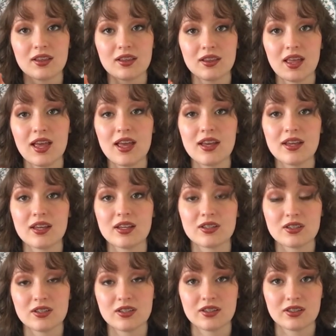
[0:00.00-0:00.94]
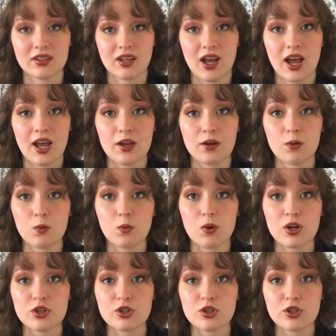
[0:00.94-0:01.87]
they get to decide
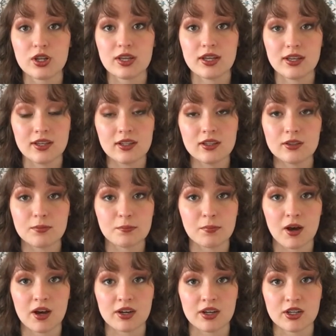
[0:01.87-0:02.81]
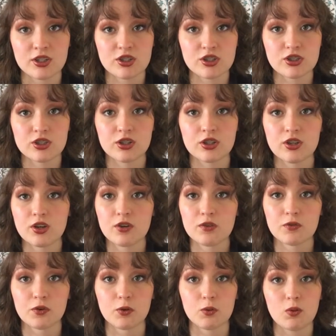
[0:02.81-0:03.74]
what is punished
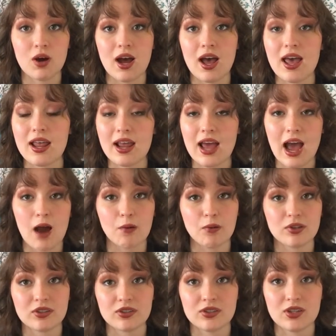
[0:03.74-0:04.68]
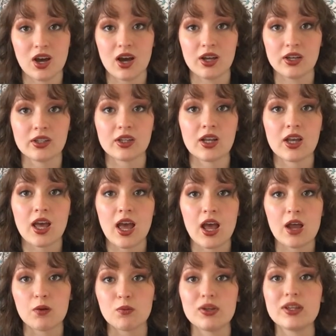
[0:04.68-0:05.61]
for what, how it's done,
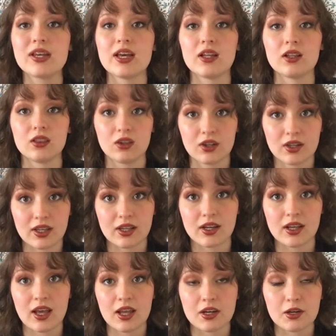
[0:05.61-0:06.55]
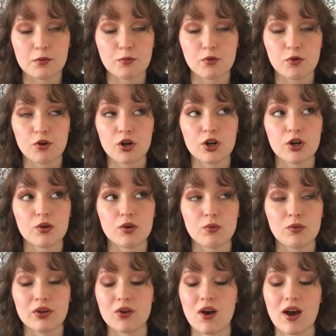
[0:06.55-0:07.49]
and we can't look at it anymore.
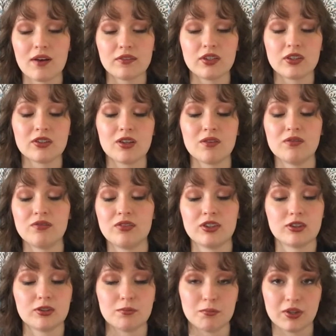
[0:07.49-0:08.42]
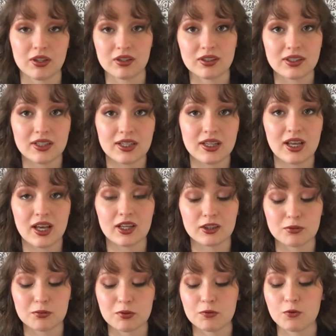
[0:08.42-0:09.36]
We don't have the same visibility as
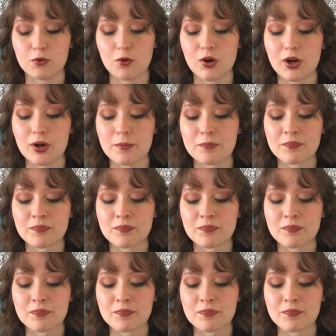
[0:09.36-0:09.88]
before.